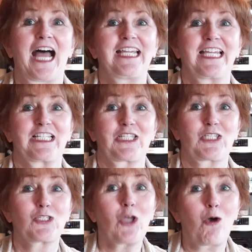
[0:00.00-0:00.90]
I get
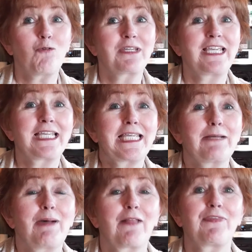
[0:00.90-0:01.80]
so geeky
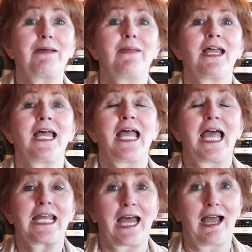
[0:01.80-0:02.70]
about them,
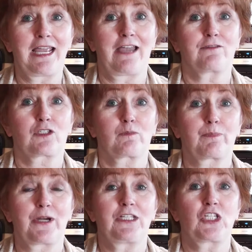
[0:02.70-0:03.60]
and I have
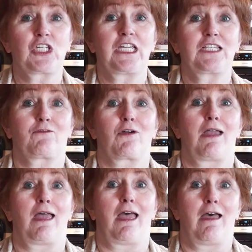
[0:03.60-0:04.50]
spreadsheets for
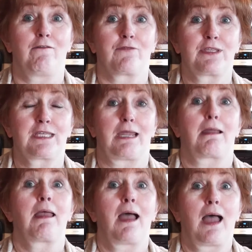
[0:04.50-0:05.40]

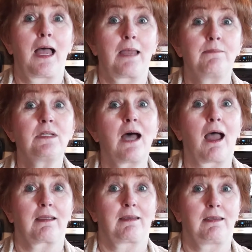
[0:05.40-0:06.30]
everything. I'm
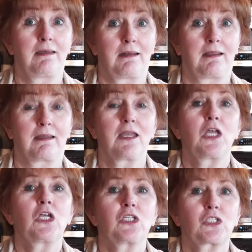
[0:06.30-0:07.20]
not kidding.
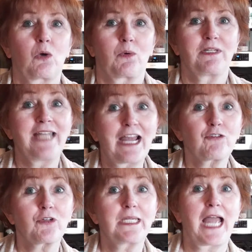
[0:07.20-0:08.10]
So
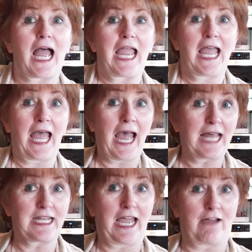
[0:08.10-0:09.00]
naturally, I
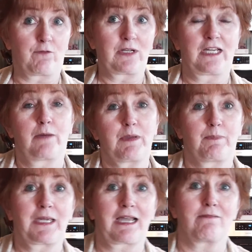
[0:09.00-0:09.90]
had to have one to help me
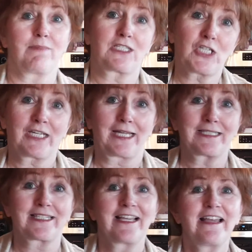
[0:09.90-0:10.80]
pick out my
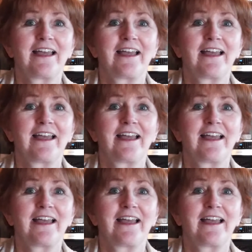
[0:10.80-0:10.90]
chickens.